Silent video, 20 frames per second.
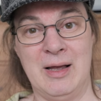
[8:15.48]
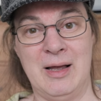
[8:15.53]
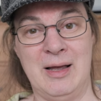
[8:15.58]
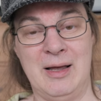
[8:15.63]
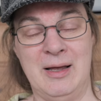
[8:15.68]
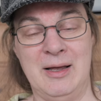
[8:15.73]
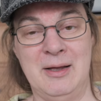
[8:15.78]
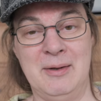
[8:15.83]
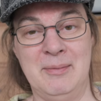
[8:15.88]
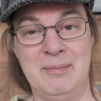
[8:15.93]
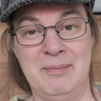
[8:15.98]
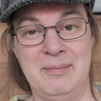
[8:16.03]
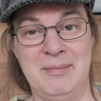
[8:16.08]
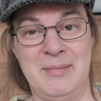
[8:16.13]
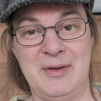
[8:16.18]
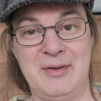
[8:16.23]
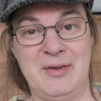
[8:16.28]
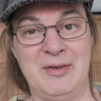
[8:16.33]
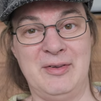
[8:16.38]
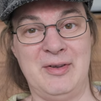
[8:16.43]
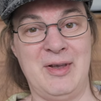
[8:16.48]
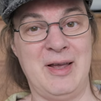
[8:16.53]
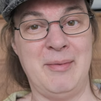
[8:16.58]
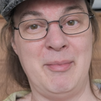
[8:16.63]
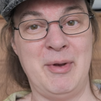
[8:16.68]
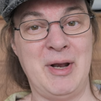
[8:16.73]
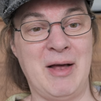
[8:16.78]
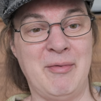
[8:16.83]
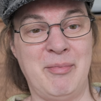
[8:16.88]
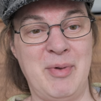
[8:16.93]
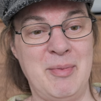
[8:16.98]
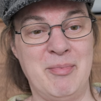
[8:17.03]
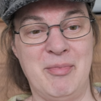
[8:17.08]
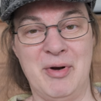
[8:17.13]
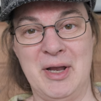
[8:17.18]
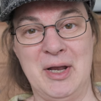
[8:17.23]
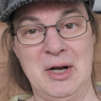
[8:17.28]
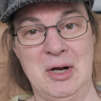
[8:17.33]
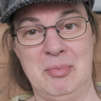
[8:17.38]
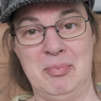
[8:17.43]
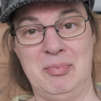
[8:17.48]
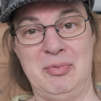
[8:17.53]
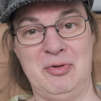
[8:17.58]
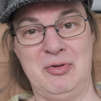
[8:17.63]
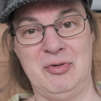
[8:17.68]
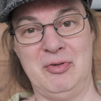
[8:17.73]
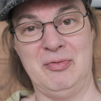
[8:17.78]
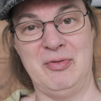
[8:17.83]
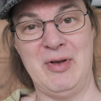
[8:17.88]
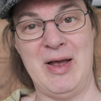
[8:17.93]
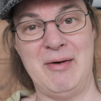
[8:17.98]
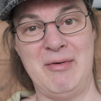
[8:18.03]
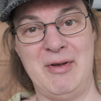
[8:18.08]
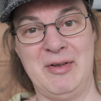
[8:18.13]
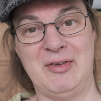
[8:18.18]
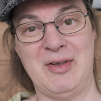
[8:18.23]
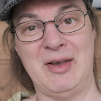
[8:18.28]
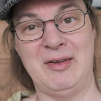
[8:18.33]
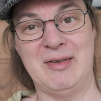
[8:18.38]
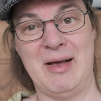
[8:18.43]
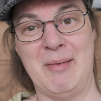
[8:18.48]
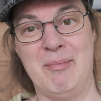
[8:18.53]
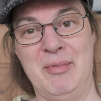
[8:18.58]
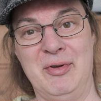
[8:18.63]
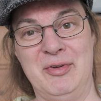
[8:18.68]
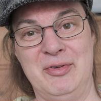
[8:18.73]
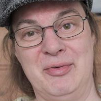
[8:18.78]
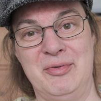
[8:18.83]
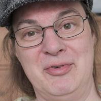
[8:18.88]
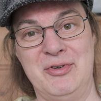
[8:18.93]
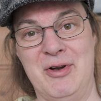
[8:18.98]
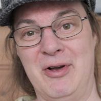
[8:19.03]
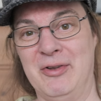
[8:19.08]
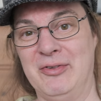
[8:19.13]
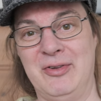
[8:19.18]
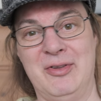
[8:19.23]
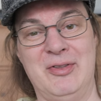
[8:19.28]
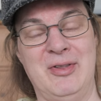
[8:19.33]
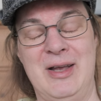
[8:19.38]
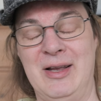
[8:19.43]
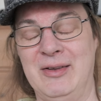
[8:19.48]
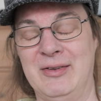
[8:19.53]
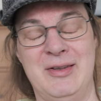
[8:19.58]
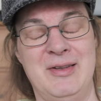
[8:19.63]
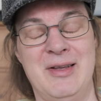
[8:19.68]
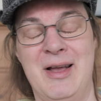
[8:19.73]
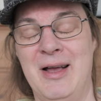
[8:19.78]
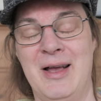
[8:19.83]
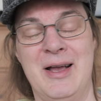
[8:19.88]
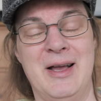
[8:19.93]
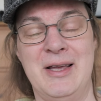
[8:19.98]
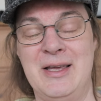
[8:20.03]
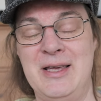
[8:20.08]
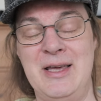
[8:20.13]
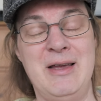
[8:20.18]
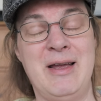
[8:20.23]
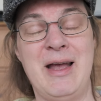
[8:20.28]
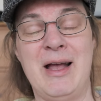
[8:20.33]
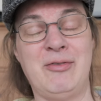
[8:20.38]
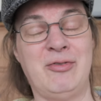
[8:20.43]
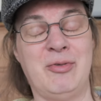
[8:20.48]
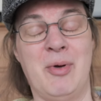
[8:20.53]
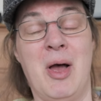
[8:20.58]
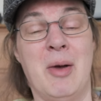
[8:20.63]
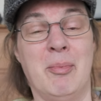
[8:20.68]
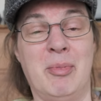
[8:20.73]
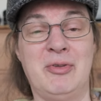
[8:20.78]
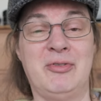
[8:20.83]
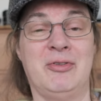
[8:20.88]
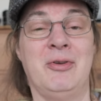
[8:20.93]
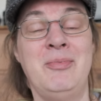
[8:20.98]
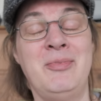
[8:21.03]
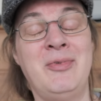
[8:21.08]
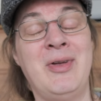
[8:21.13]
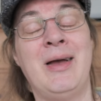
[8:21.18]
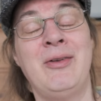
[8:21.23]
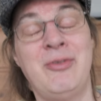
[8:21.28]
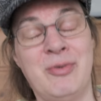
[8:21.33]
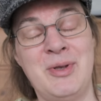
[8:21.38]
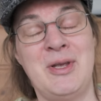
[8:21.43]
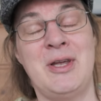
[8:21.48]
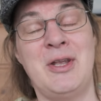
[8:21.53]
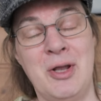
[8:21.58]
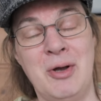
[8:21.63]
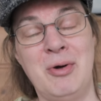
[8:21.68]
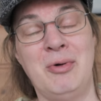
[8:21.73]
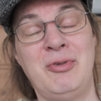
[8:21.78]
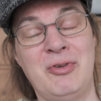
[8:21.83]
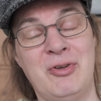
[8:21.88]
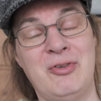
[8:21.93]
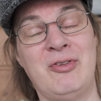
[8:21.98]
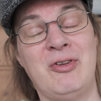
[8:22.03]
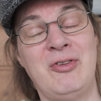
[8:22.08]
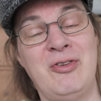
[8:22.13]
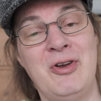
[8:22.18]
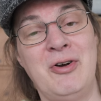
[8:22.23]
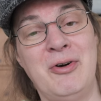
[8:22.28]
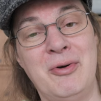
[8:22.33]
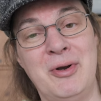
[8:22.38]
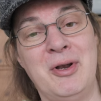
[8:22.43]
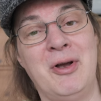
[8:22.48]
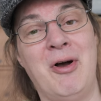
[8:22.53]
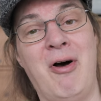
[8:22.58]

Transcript: Um, as I say, I mean, I've been bringing up various examples of shots of things, and you get, but sometimes when you notice as you grow in